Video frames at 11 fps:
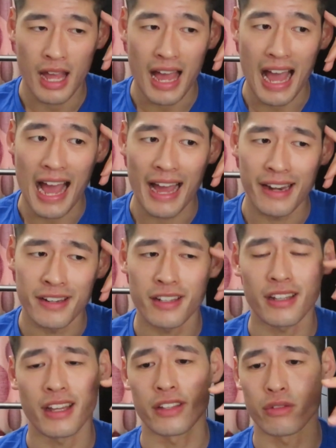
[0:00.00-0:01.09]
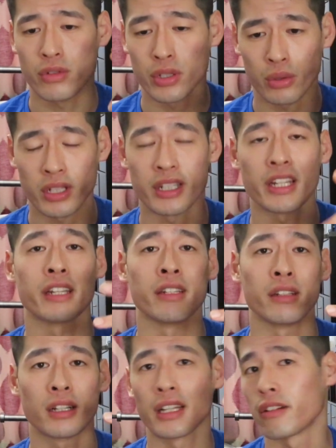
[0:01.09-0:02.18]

and it's resulted in clearer